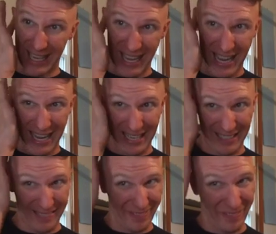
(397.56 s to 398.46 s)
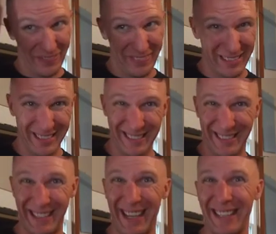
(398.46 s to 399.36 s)
And
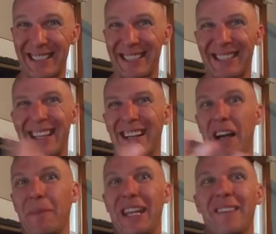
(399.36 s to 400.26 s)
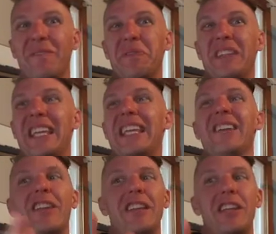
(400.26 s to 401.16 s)
it's, I mean,
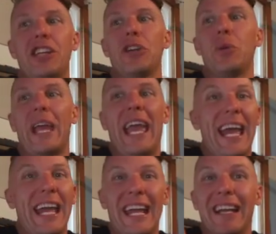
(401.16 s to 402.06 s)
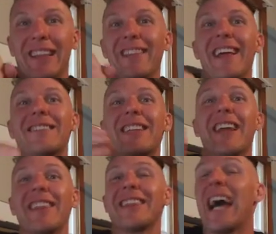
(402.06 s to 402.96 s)
even in the UK, less than
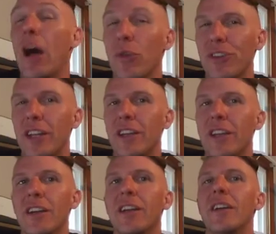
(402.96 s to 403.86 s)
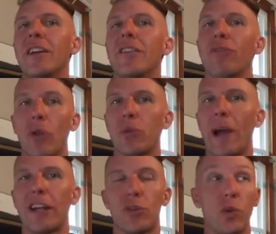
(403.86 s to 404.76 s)
1,000
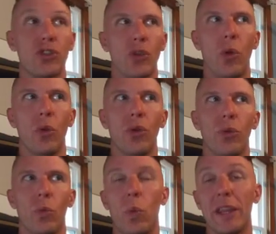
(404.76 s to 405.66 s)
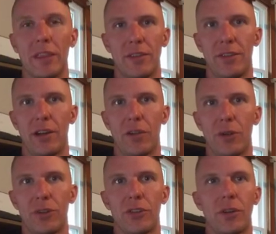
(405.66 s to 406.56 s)
Volkswagens were sold with the
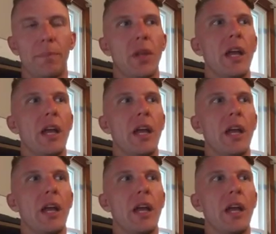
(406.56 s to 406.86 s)
synchro system.